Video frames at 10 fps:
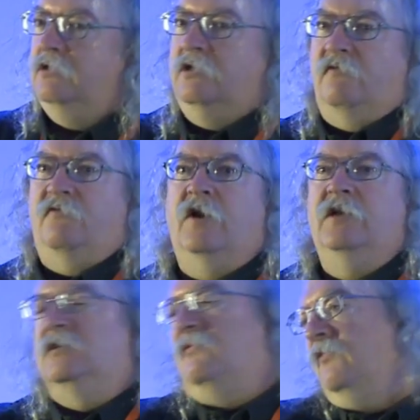and your
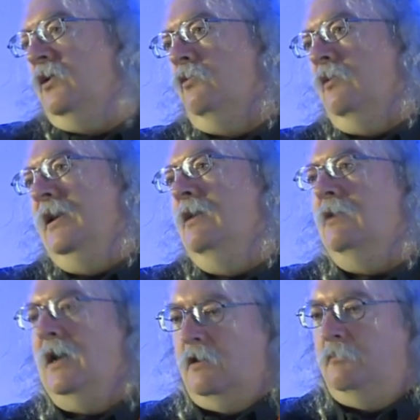friends figuring
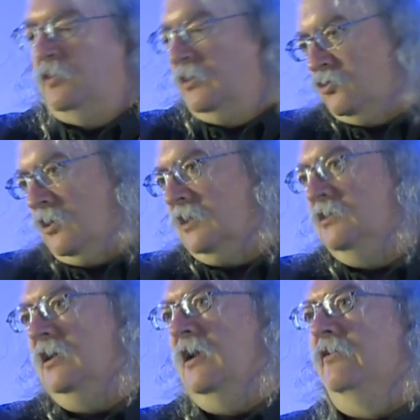out how to put a truck
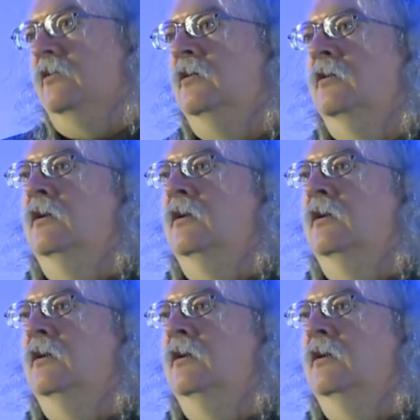together.